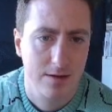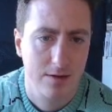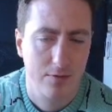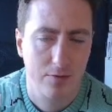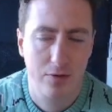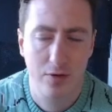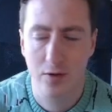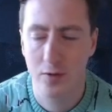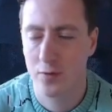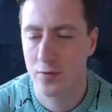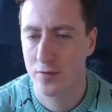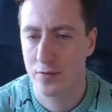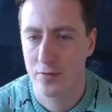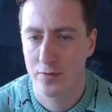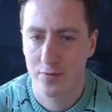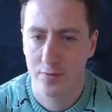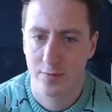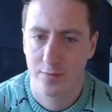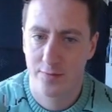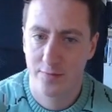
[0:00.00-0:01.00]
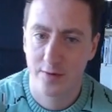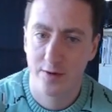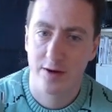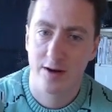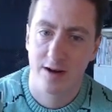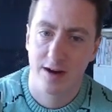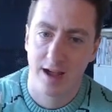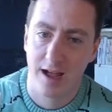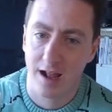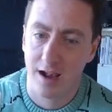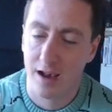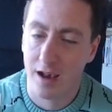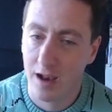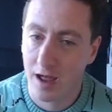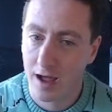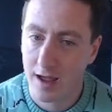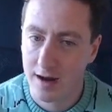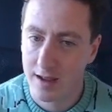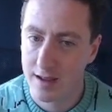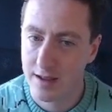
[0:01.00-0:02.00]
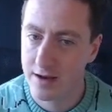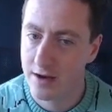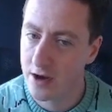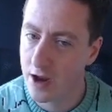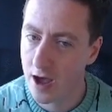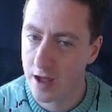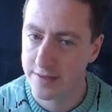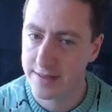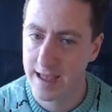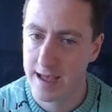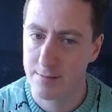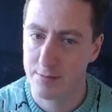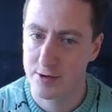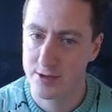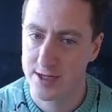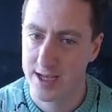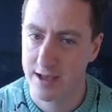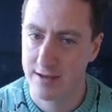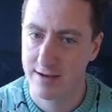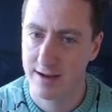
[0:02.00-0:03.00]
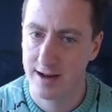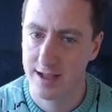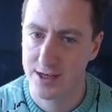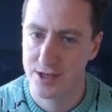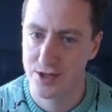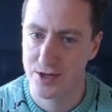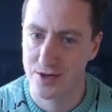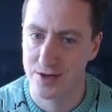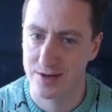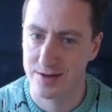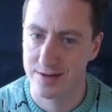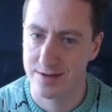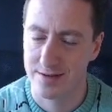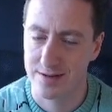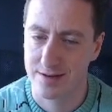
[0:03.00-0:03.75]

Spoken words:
Whew, for a lot of not that much calculation.